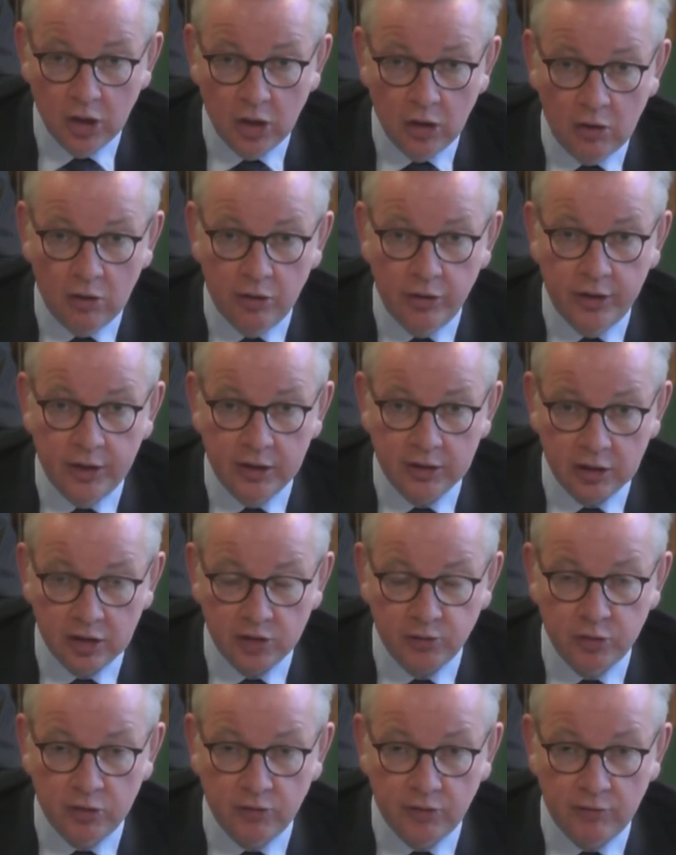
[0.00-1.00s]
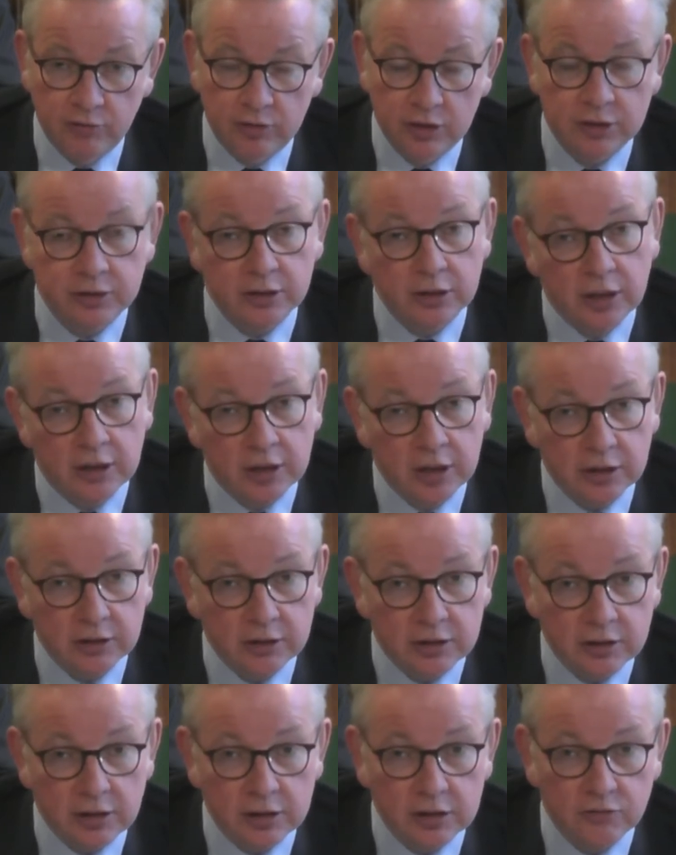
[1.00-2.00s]
on the assessment of evidence and then the
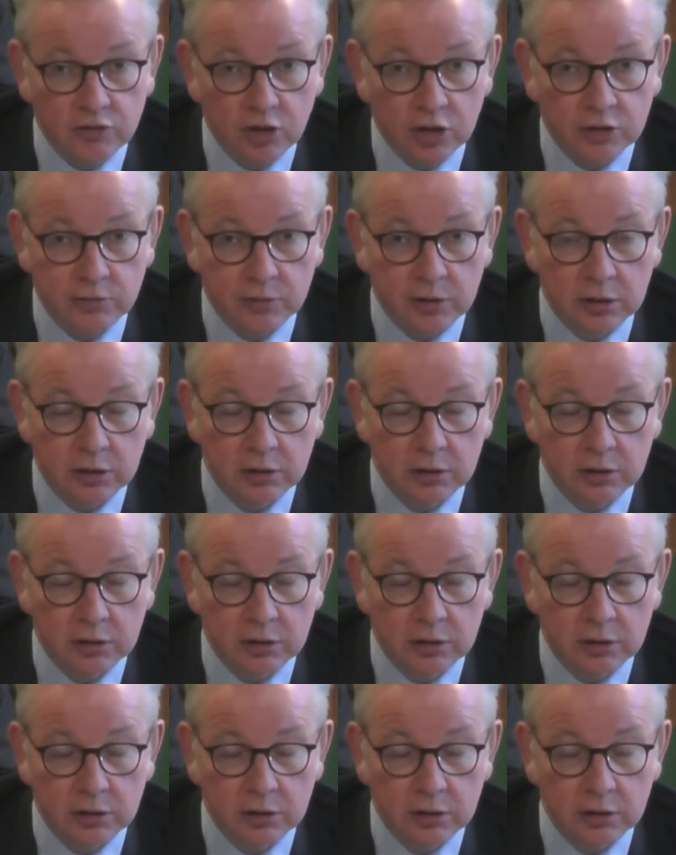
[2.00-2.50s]
exercise of judgment.